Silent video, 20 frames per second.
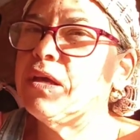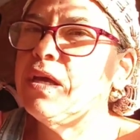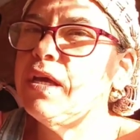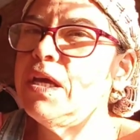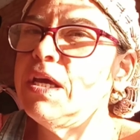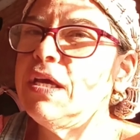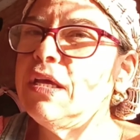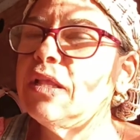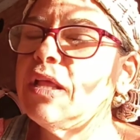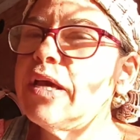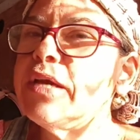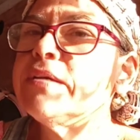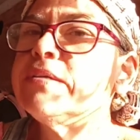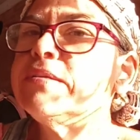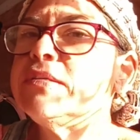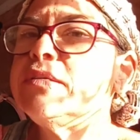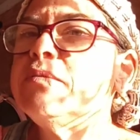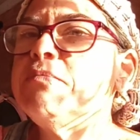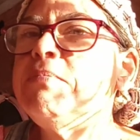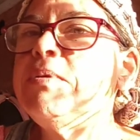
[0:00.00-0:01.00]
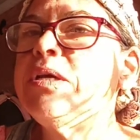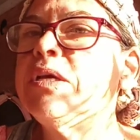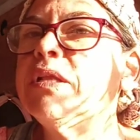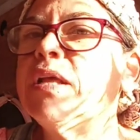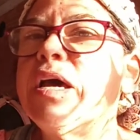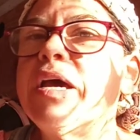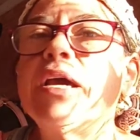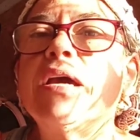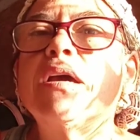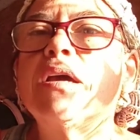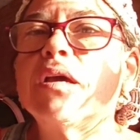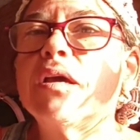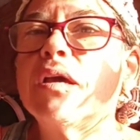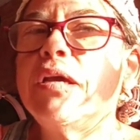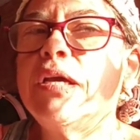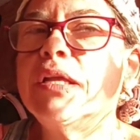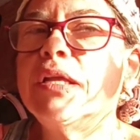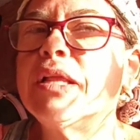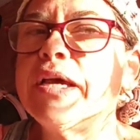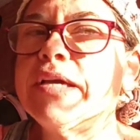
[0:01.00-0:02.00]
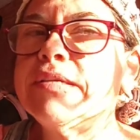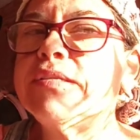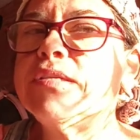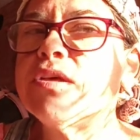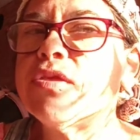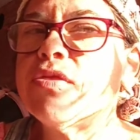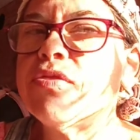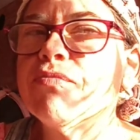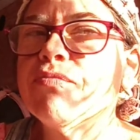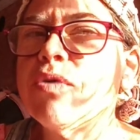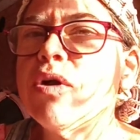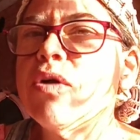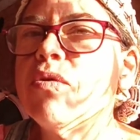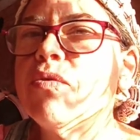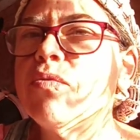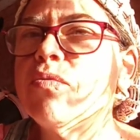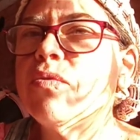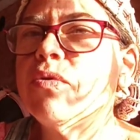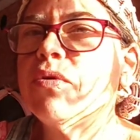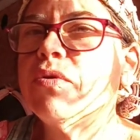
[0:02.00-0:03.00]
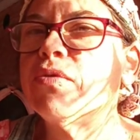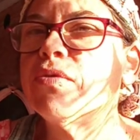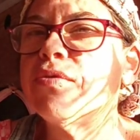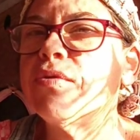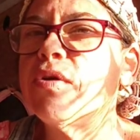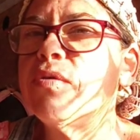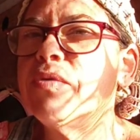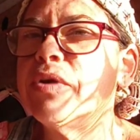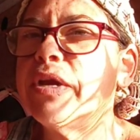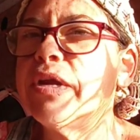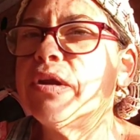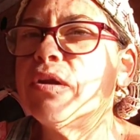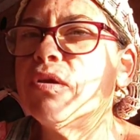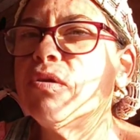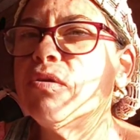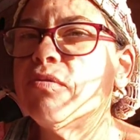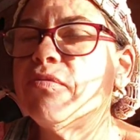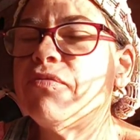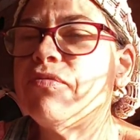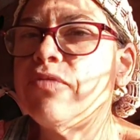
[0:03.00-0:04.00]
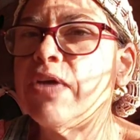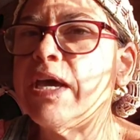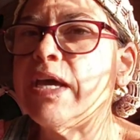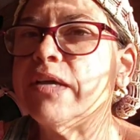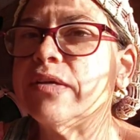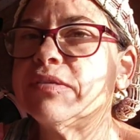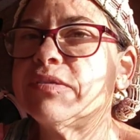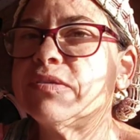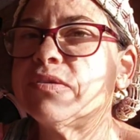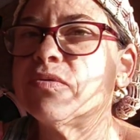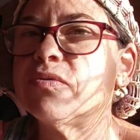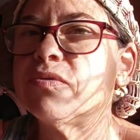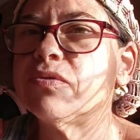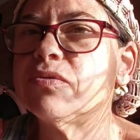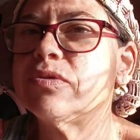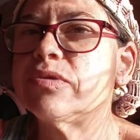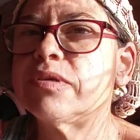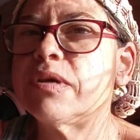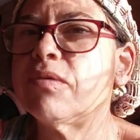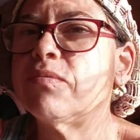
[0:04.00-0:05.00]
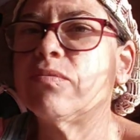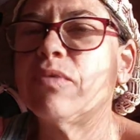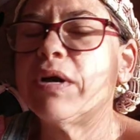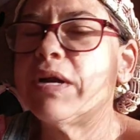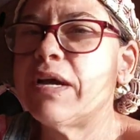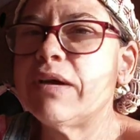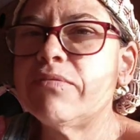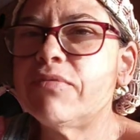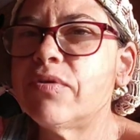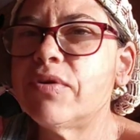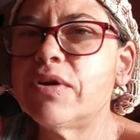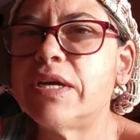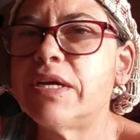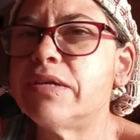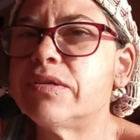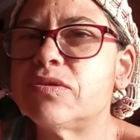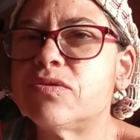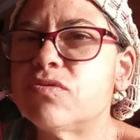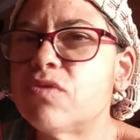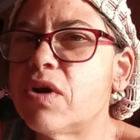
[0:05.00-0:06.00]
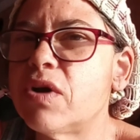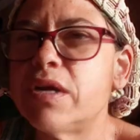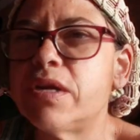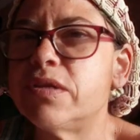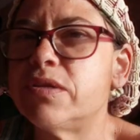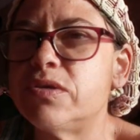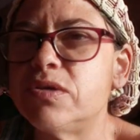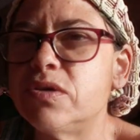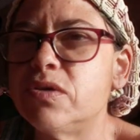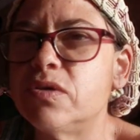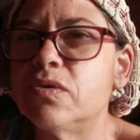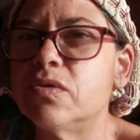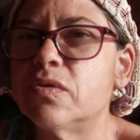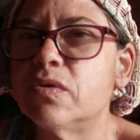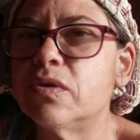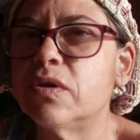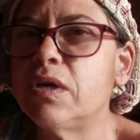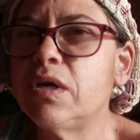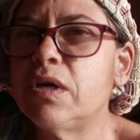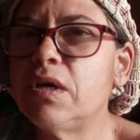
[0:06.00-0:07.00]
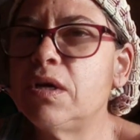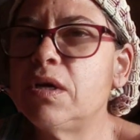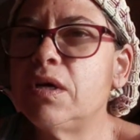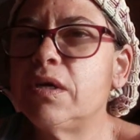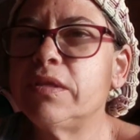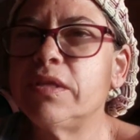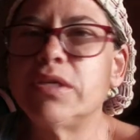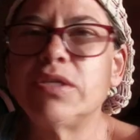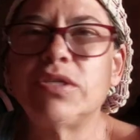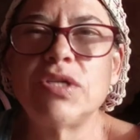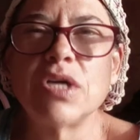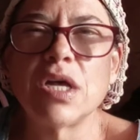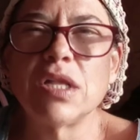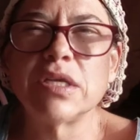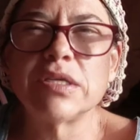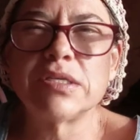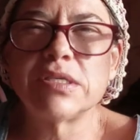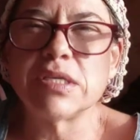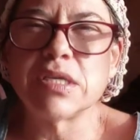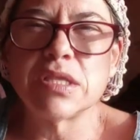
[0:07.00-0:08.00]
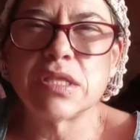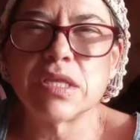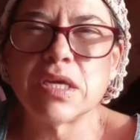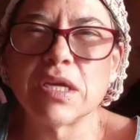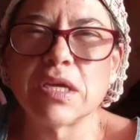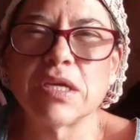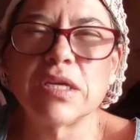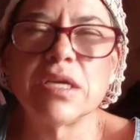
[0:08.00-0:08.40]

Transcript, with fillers: He likes to be like, he likes to throw throw it in her face or something, whatever he's trying to do the jealousy thing.